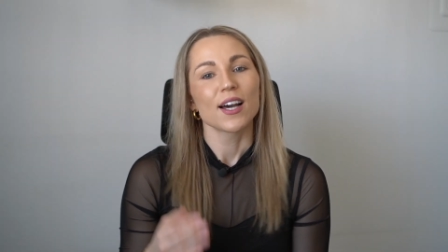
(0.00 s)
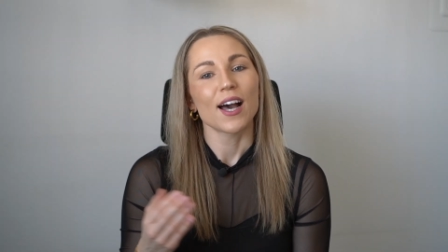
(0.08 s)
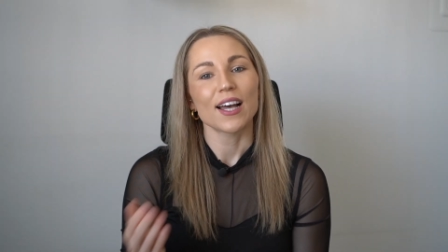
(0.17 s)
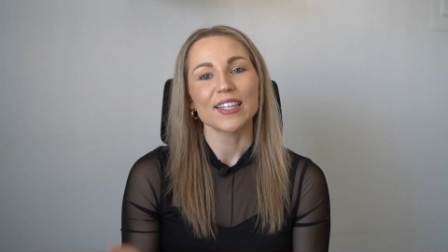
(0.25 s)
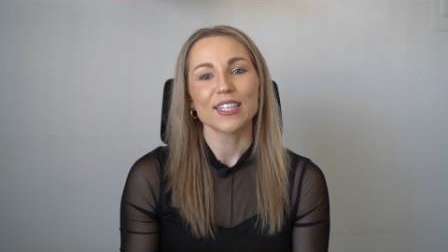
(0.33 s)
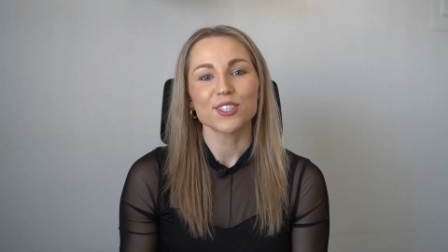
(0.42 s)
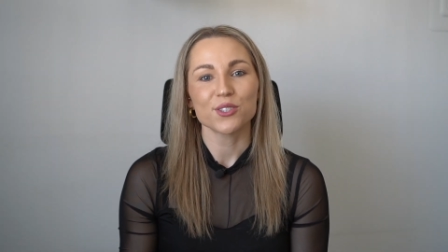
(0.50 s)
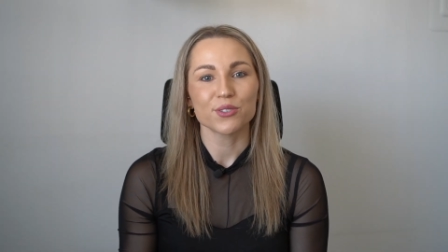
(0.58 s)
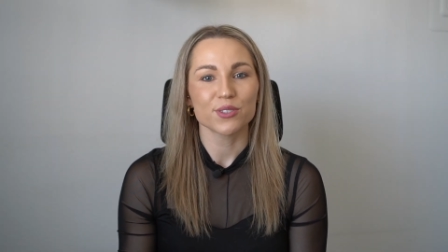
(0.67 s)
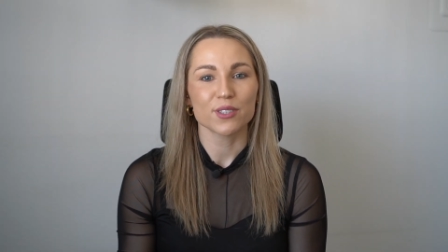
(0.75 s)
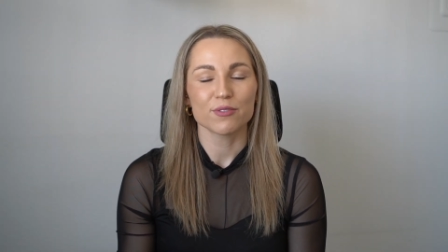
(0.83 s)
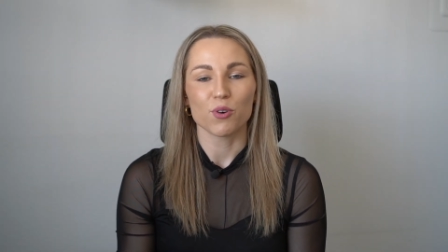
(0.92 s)
I like to
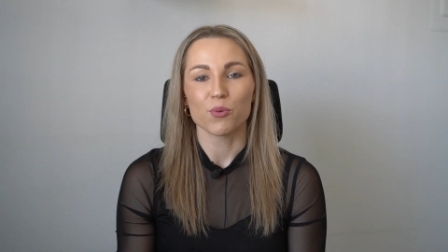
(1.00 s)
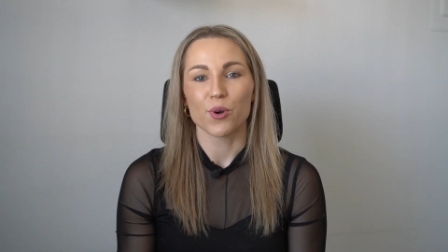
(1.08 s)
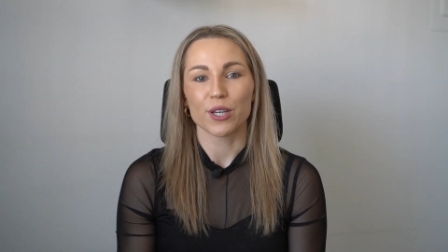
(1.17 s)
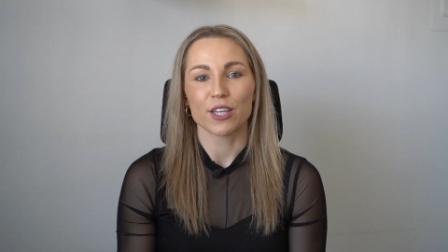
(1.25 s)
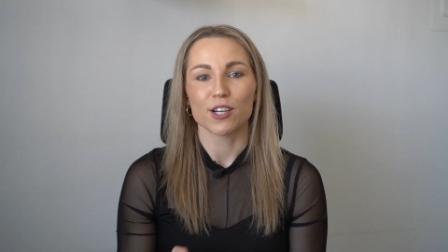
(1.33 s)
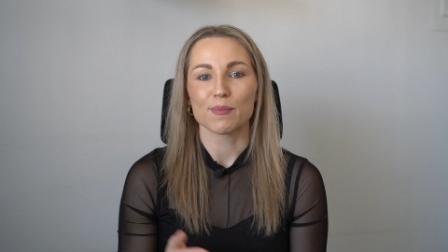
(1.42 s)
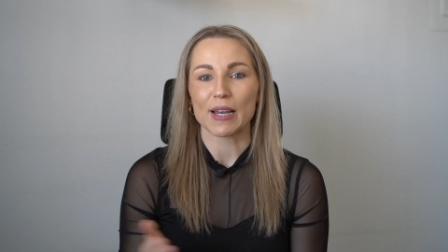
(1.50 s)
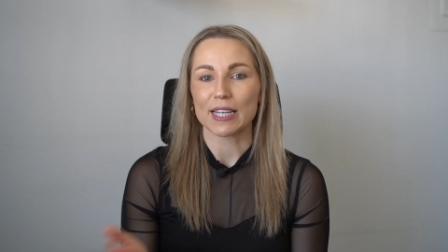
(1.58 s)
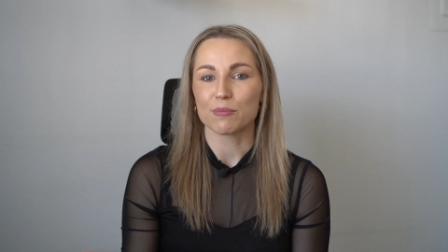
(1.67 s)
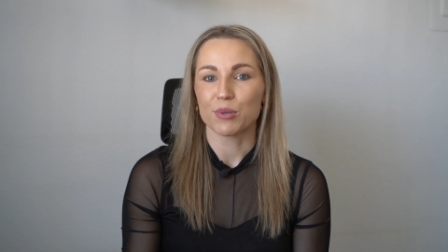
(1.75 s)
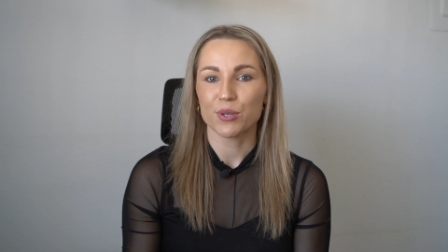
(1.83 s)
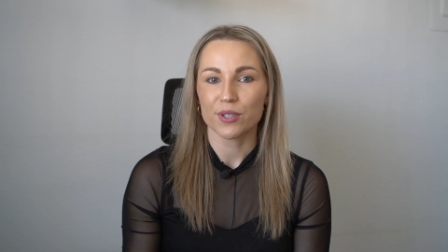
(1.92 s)
use this for working on my
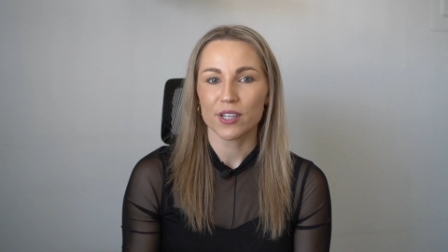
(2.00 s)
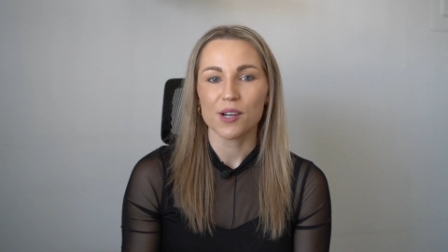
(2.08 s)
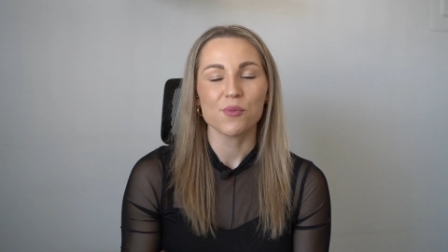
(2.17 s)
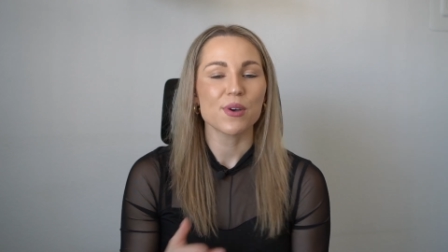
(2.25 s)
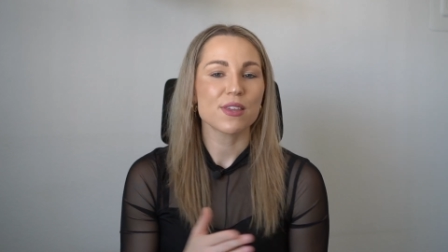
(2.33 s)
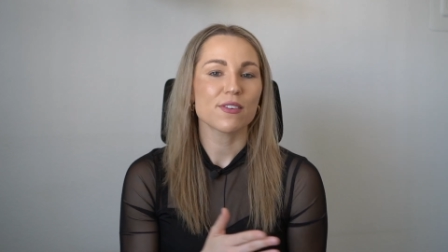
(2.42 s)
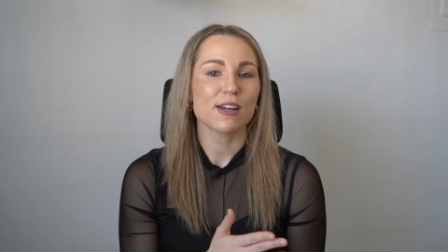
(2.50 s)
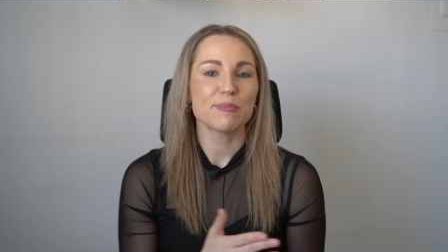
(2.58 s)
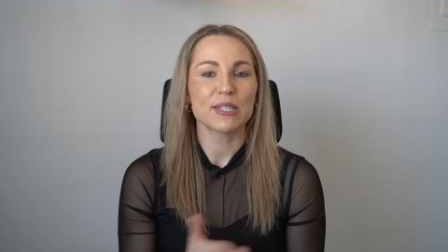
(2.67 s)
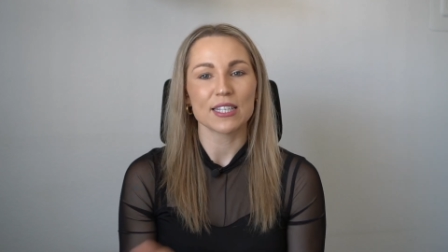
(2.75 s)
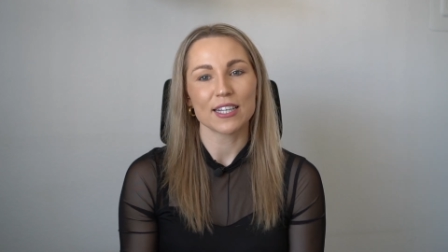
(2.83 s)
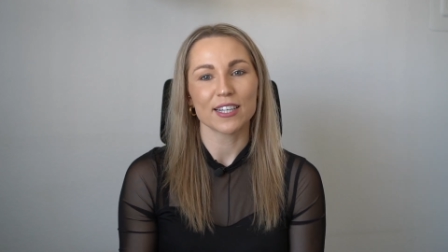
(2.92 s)
computer, whether I'm
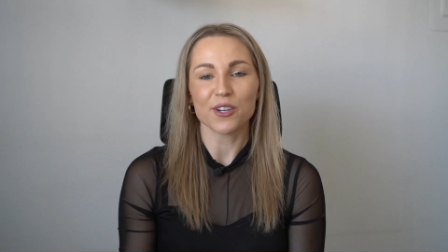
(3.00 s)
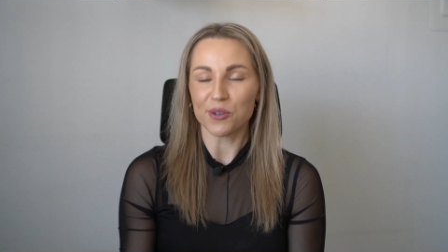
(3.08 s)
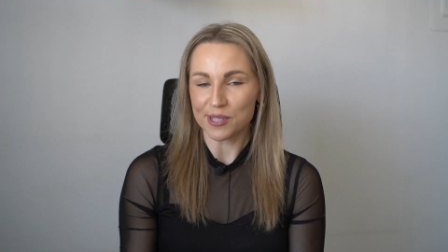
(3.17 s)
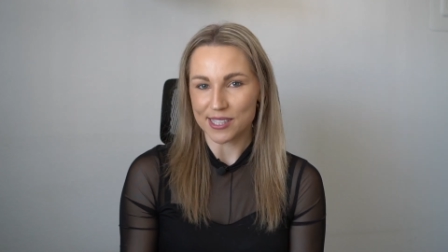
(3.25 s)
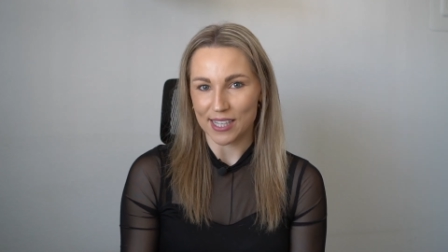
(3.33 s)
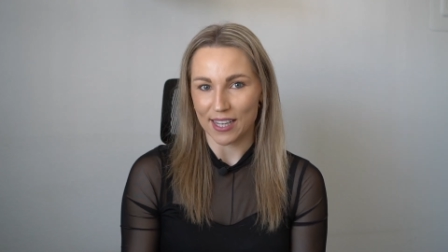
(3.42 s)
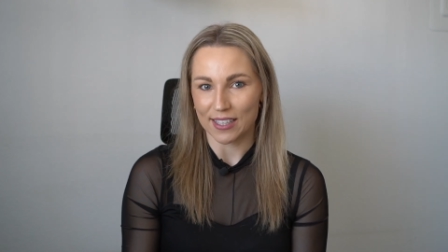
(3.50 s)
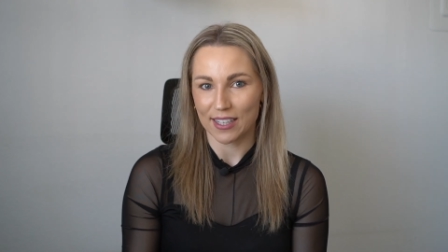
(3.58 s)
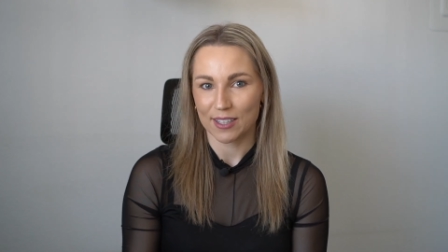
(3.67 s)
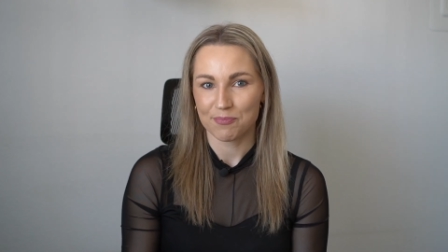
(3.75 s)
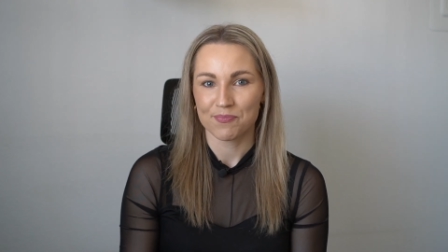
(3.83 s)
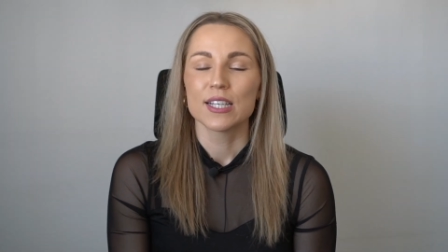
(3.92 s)
sitting or
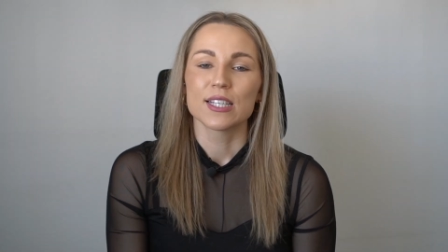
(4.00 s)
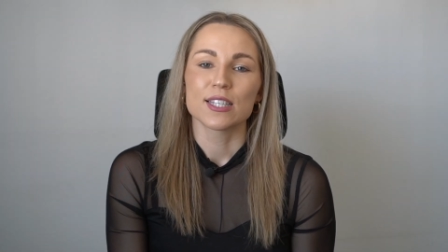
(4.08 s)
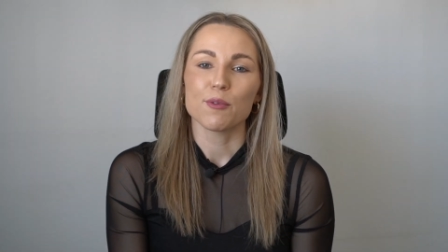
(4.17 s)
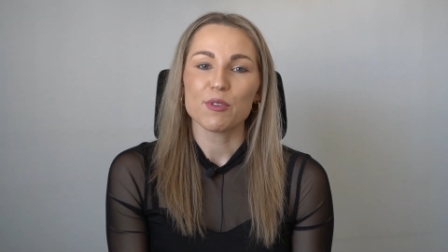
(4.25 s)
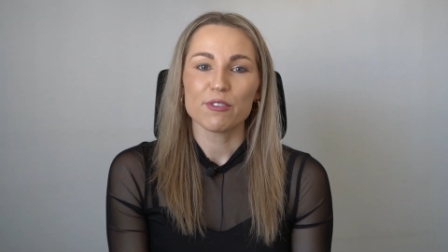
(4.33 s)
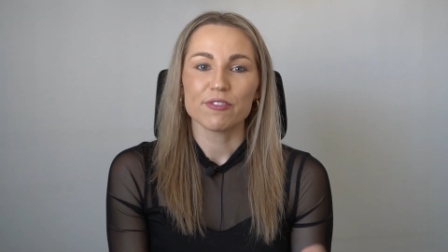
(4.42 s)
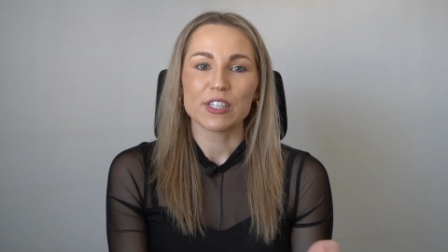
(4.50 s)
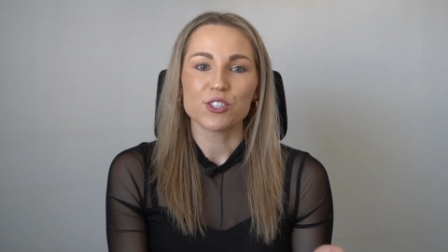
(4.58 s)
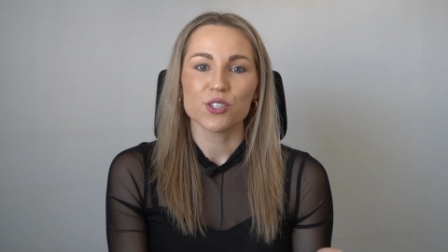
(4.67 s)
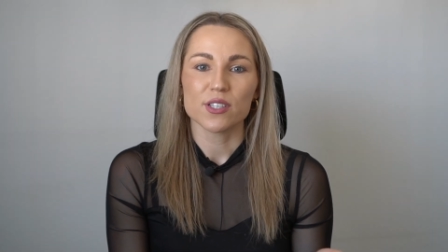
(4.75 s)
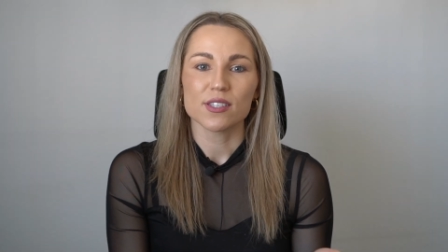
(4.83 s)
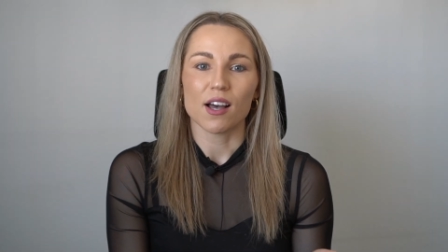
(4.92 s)
standing. Some of the
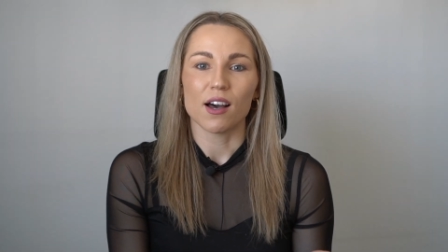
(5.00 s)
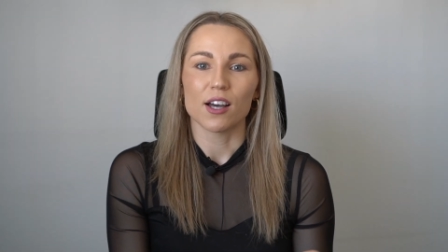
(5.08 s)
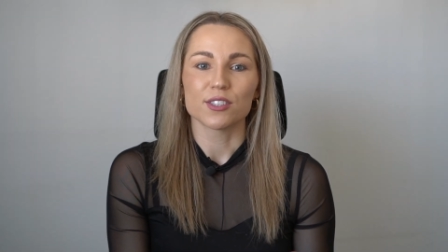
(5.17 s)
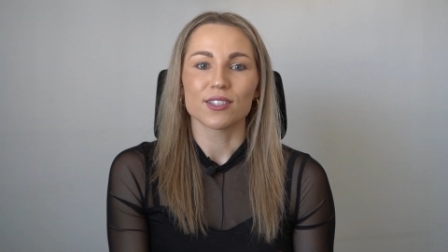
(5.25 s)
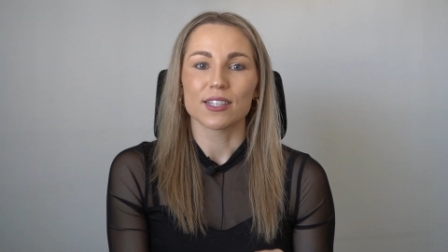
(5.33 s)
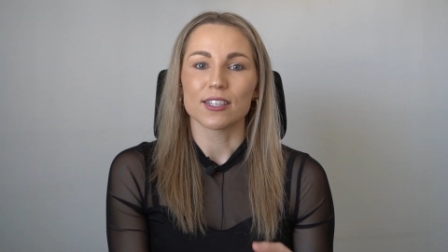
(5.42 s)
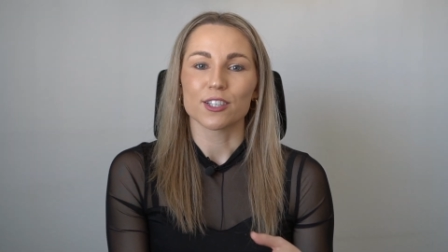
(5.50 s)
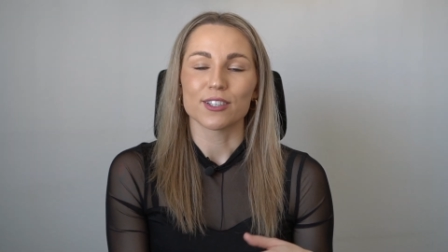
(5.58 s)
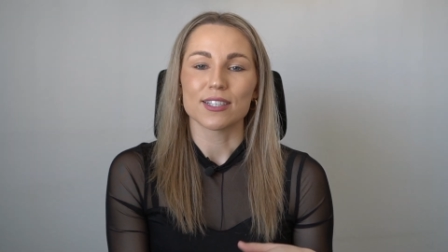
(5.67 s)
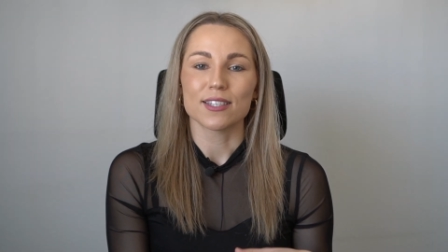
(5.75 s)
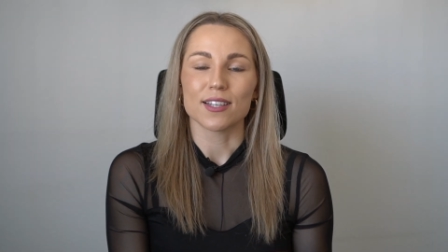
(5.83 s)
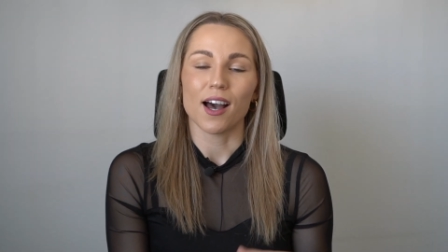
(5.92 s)
features are you can
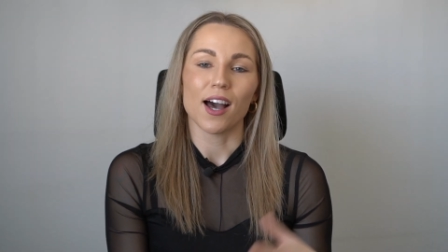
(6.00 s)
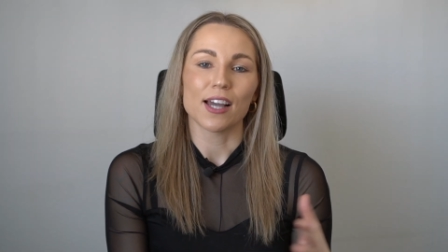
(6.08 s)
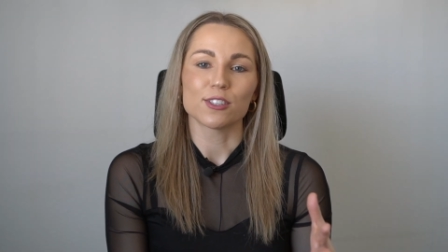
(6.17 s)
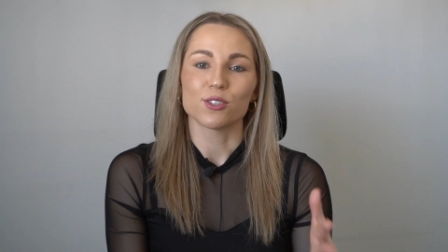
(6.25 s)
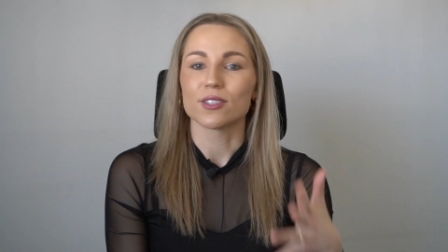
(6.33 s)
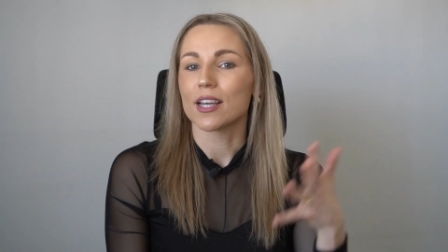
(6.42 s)
increase the height to